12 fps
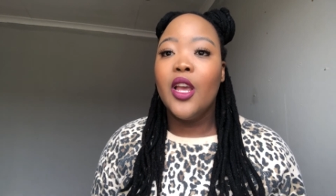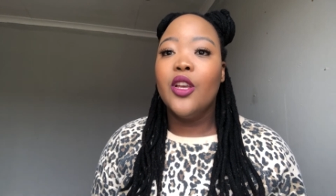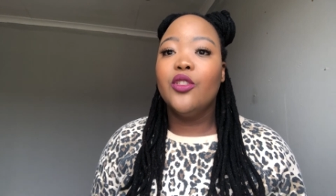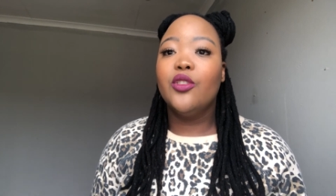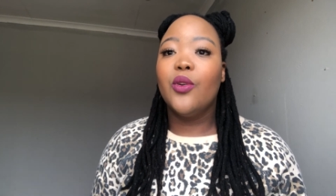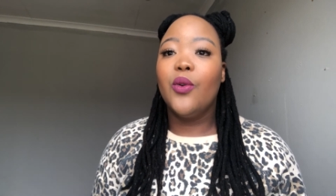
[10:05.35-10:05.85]

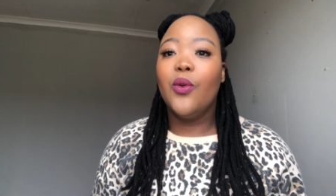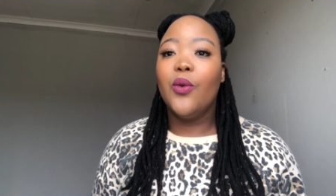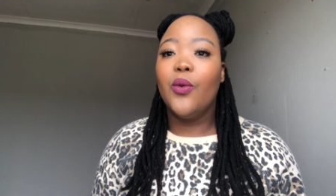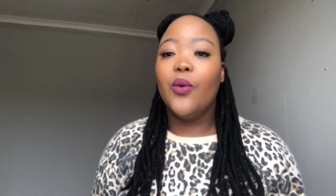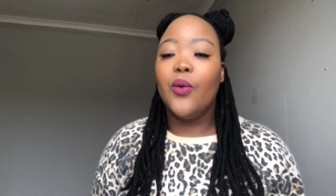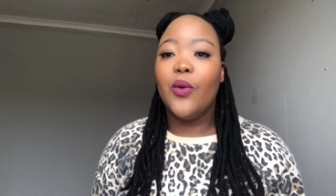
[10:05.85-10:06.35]

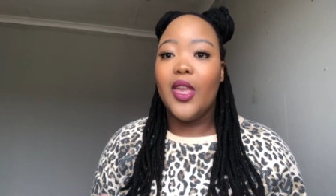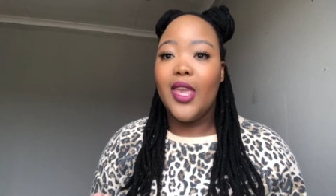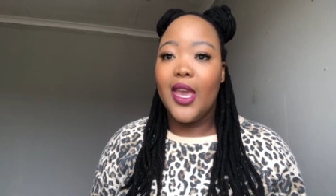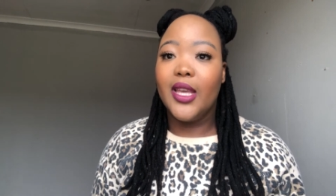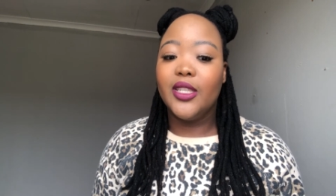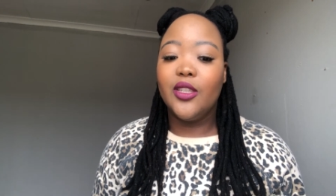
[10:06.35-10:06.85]
So
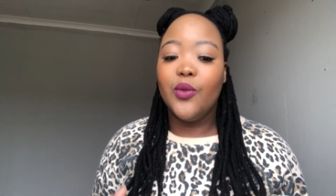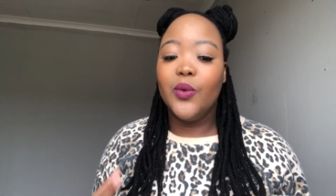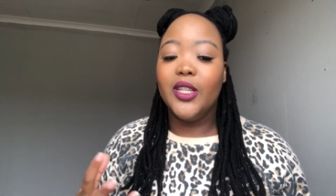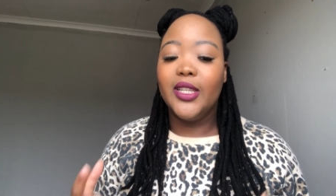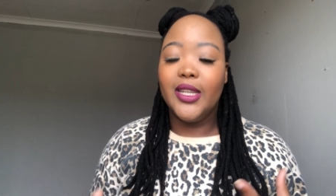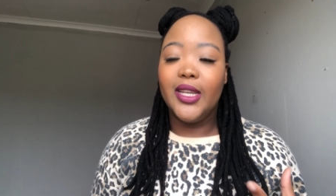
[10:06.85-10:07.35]
yes, you
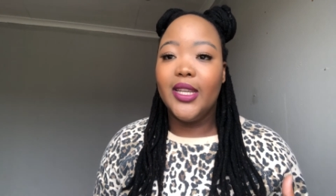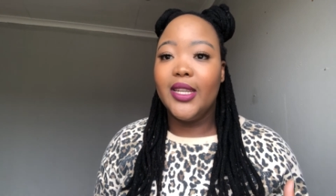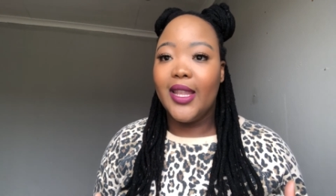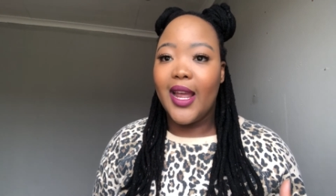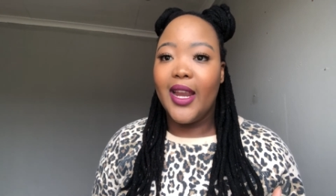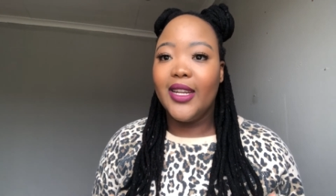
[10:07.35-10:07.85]
will need
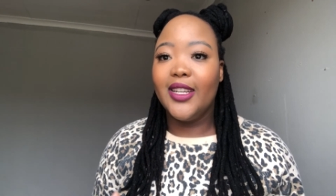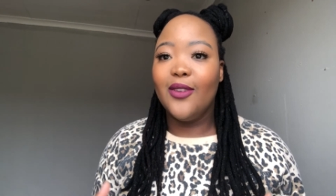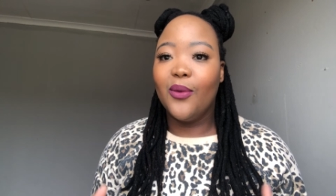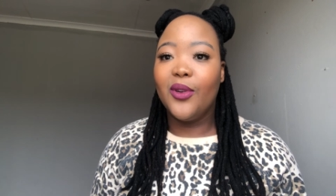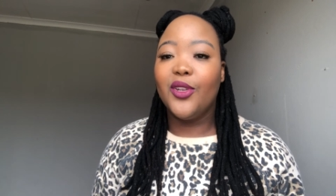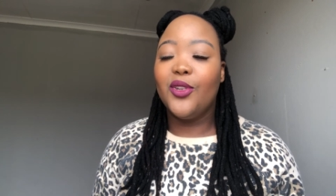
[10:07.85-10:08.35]
that in
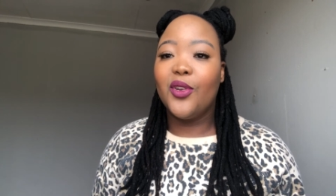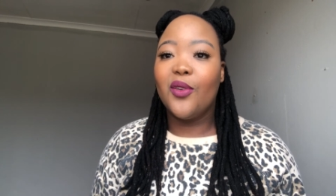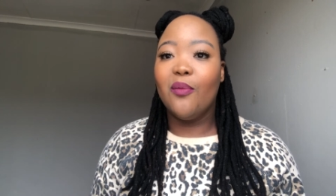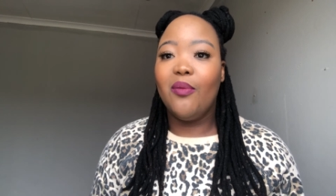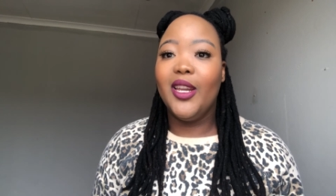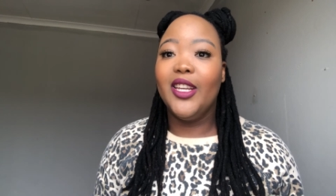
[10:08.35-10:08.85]
order to
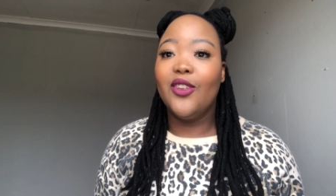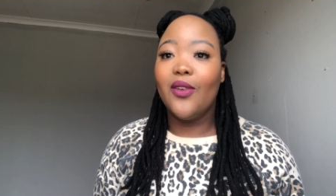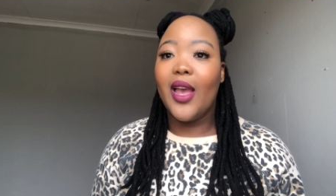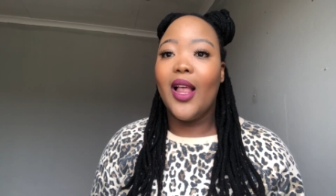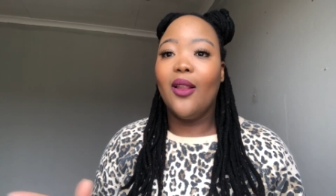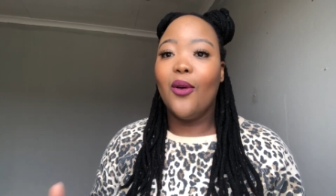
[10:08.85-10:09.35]
complete your
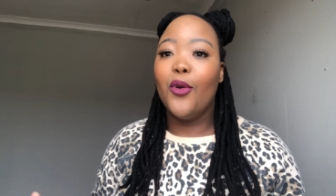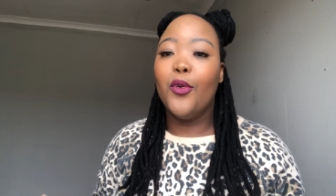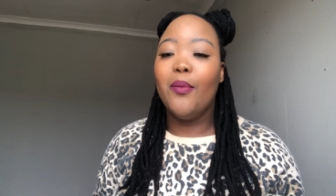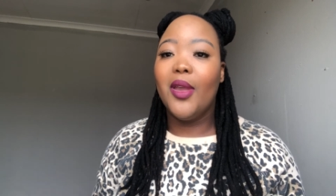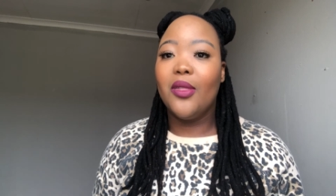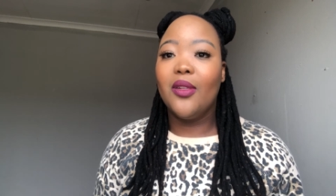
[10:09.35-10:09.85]
LO
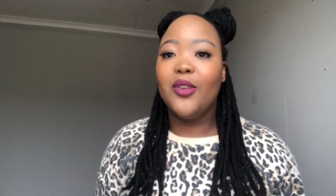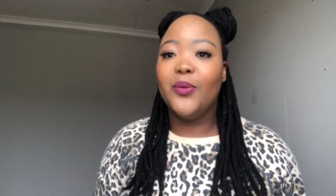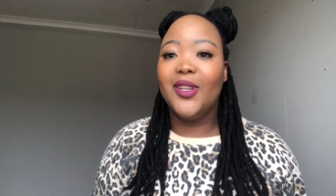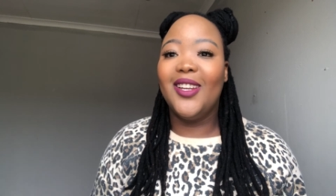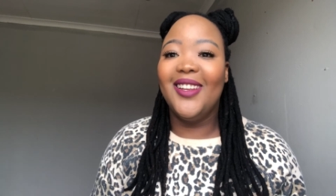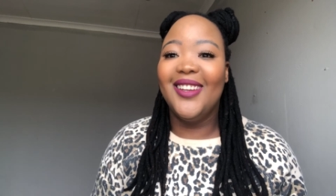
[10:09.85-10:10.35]
method,
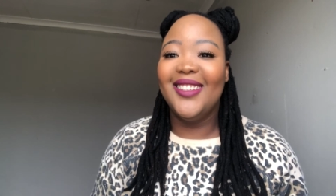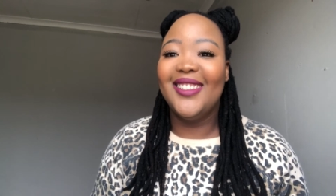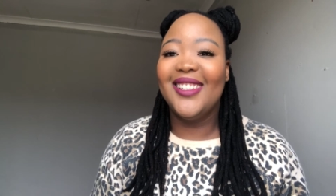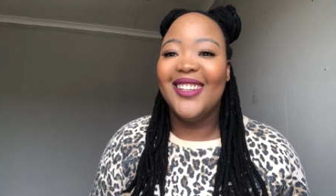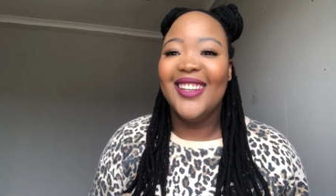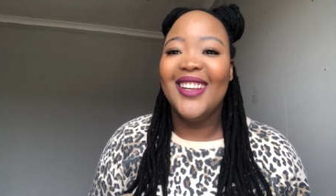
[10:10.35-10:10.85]

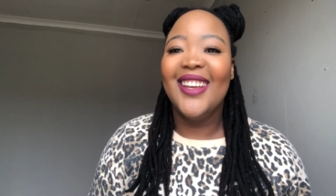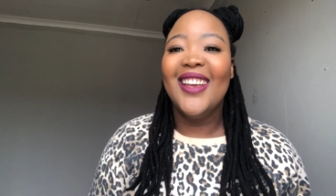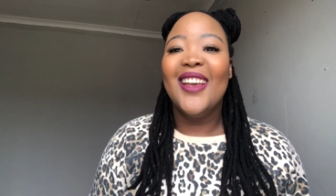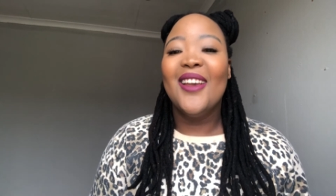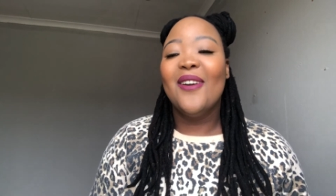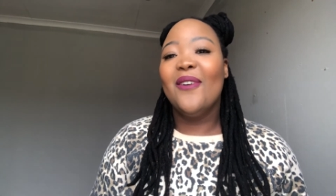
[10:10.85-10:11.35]

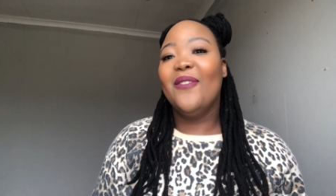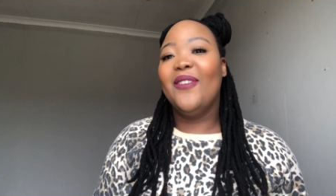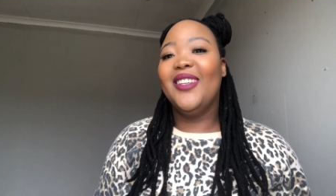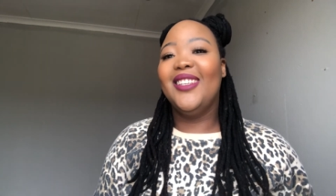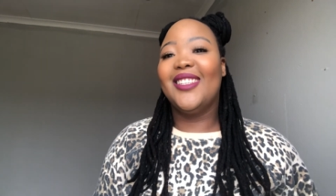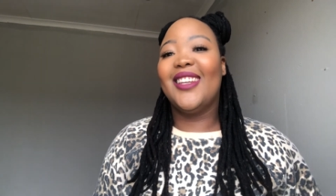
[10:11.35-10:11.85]

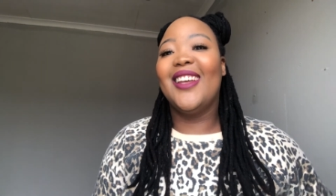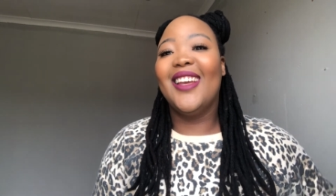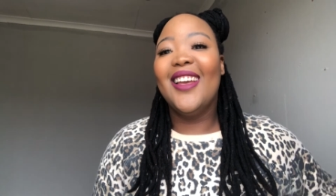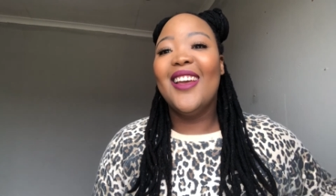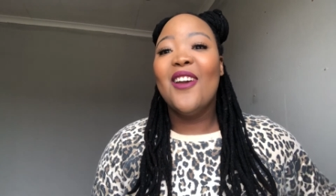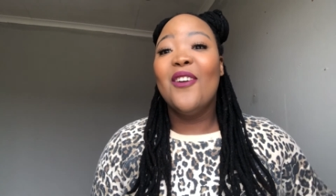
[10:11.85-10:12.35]

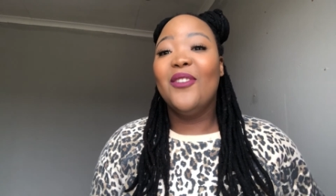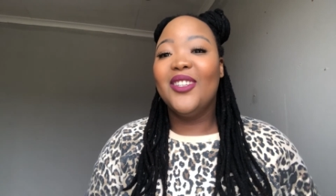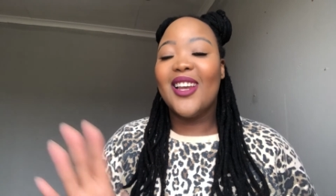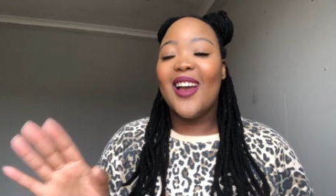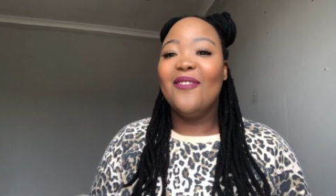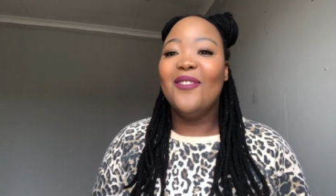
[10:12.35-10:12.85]
which
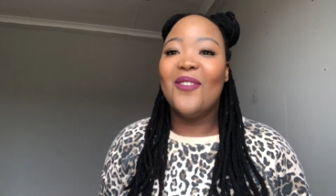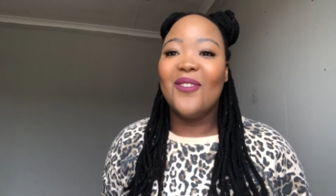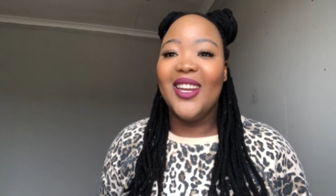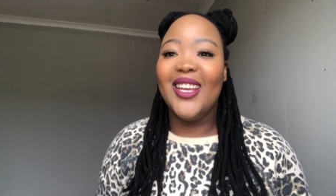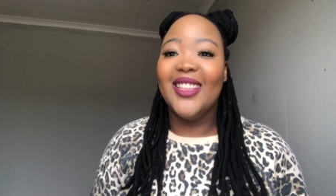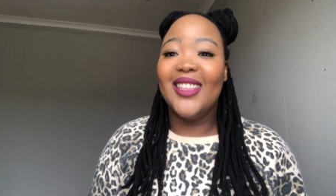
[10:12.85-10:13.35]
I'm
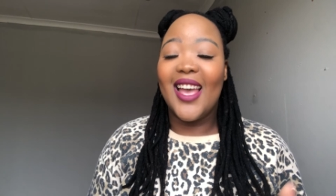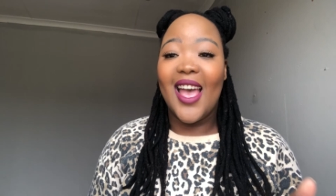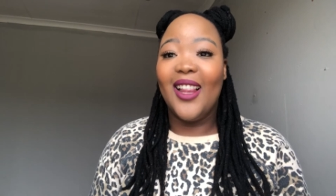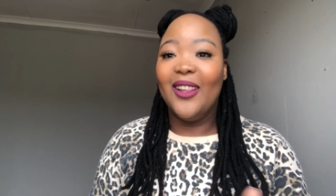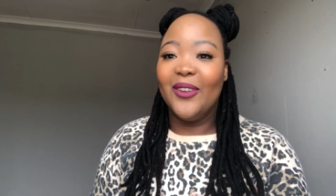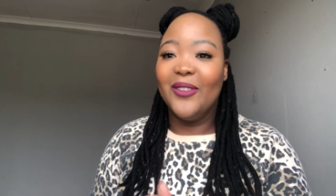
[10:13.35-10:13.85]
calling it the
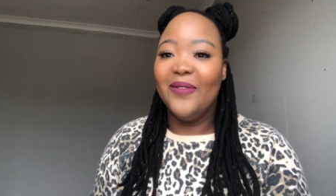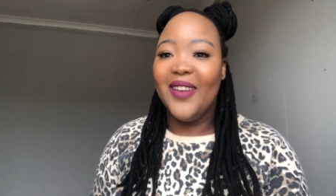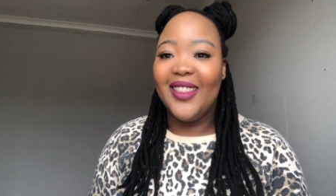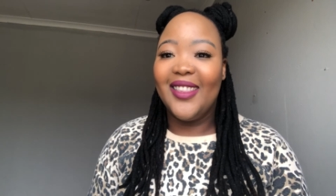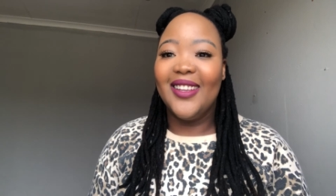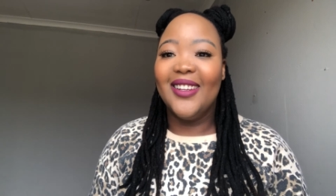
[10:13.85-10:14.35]
LO
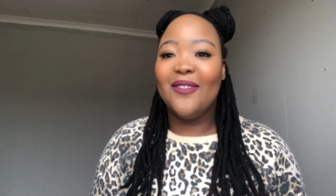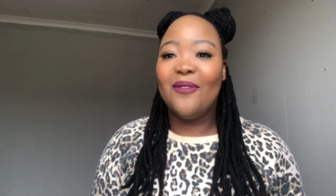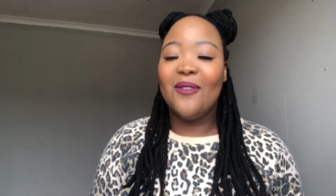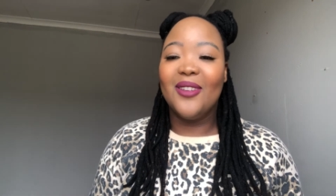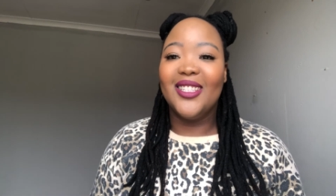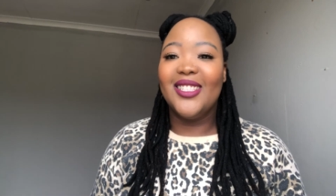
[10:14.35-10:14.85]
method
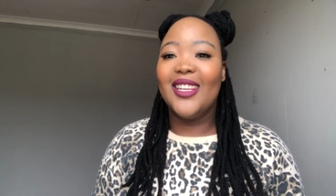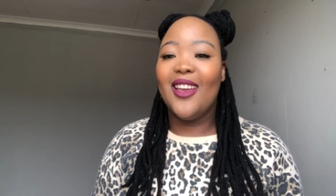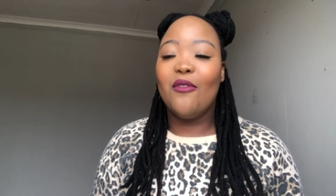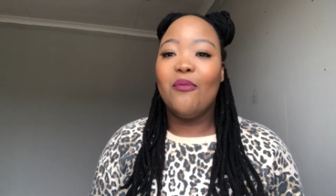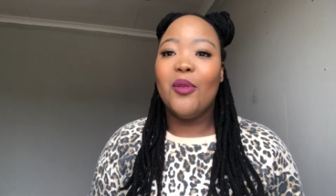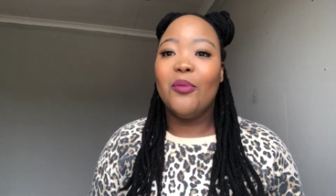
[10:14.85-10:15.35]
for the sake
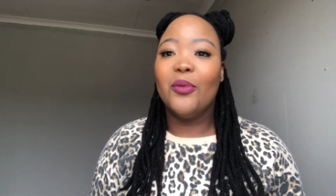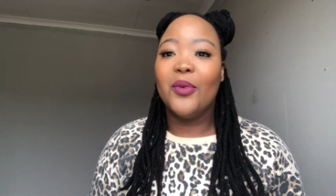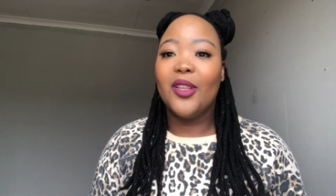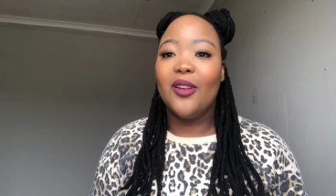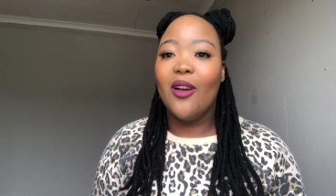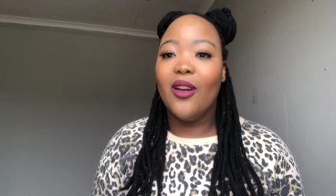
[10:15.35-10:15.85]
of people
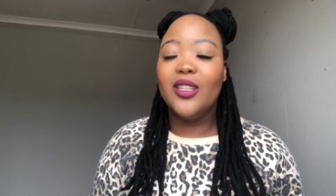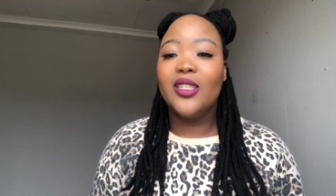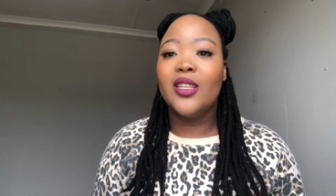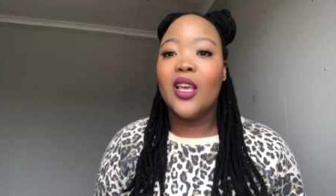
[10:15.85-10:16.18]
with locks.